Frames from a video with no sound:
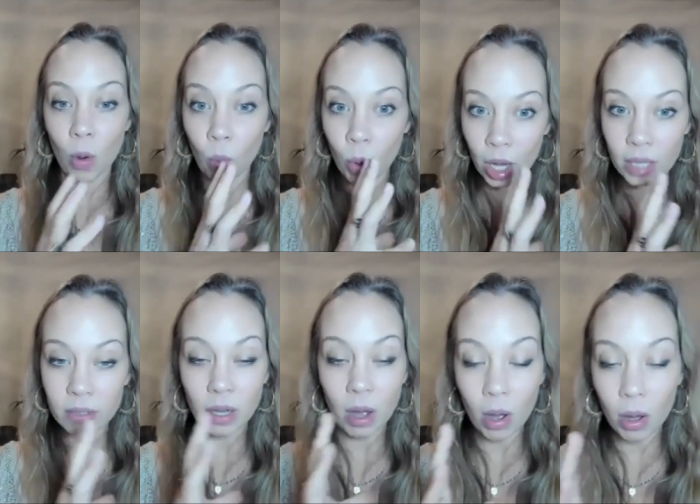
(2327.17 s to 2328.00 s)

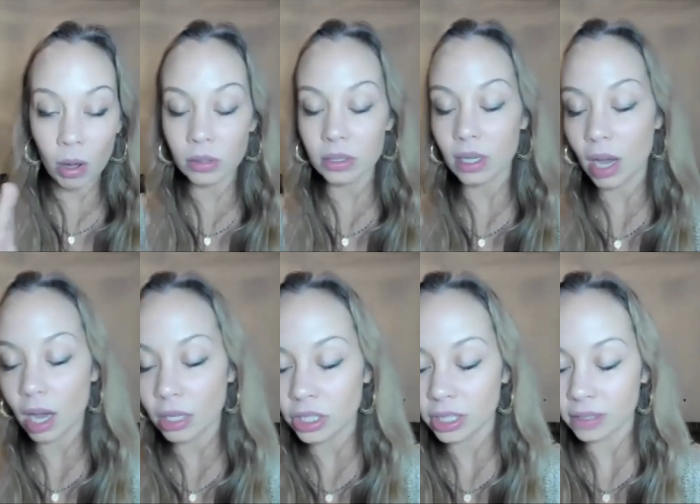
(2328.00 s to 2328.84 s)
Words hold
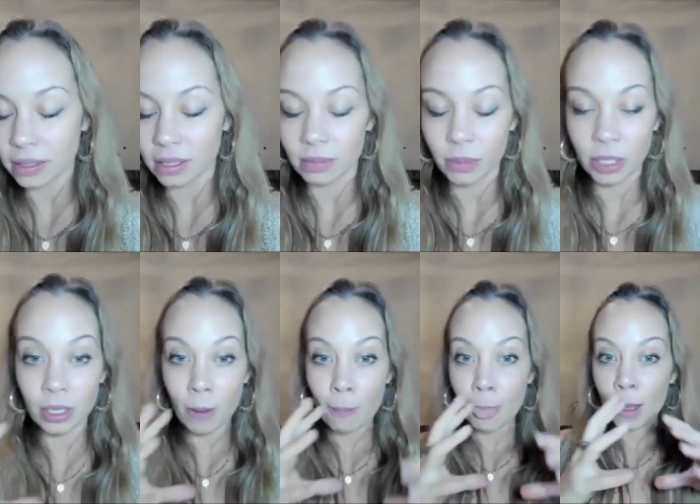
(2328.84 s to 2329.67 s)
consciousness. When
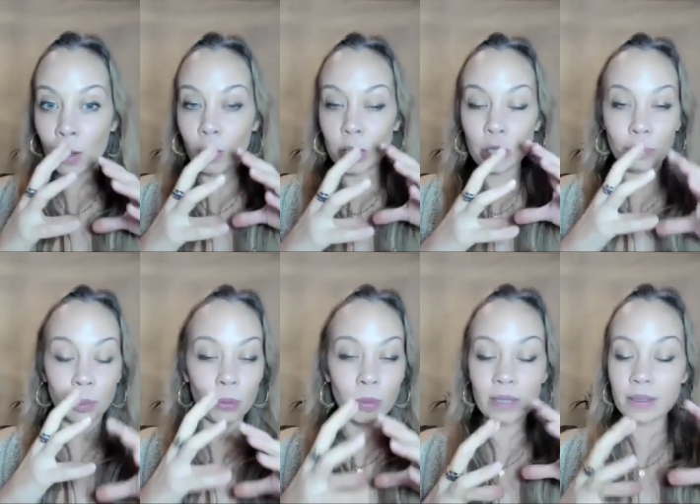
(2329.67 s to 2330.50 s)
you
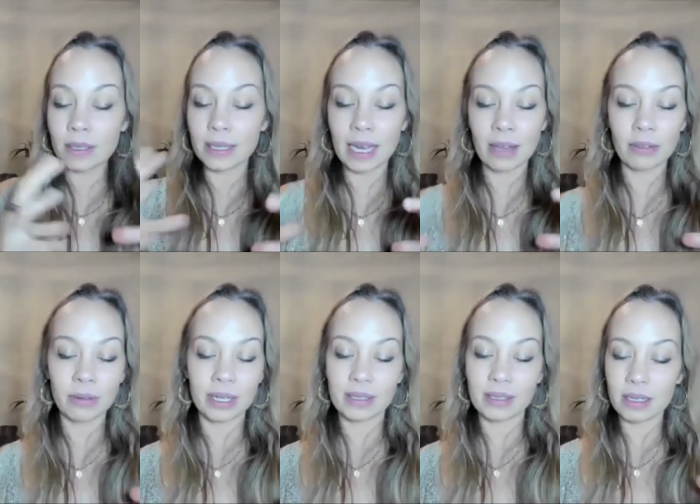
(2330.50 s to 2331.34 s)
put words together
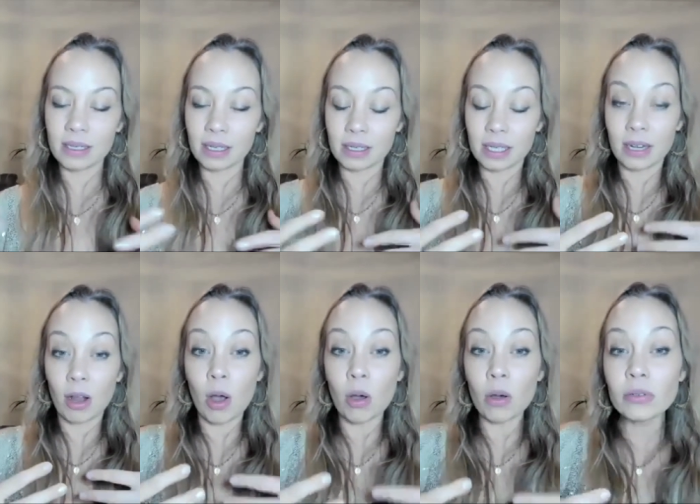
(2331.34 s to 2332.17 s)
in a sentence, it
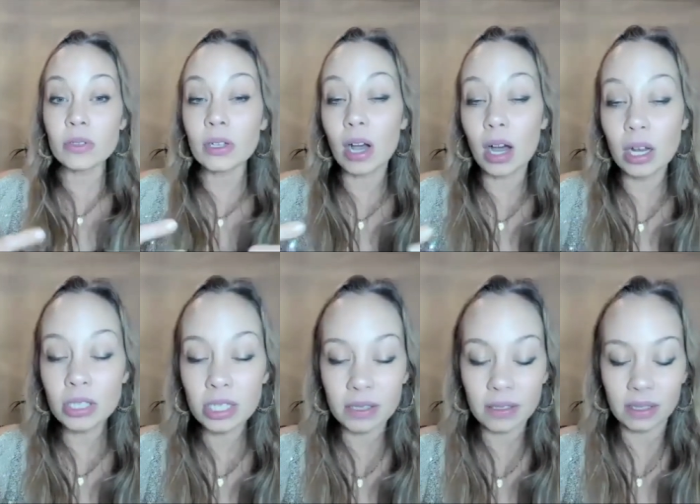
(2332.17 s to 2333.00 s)
holds
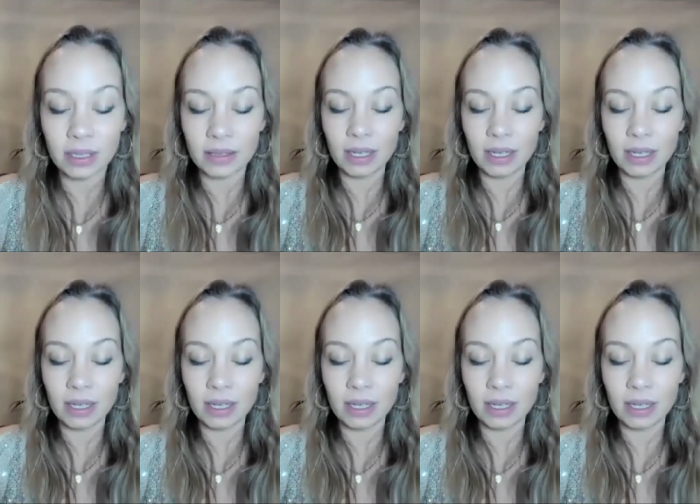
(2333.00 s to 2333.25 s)
consciousness.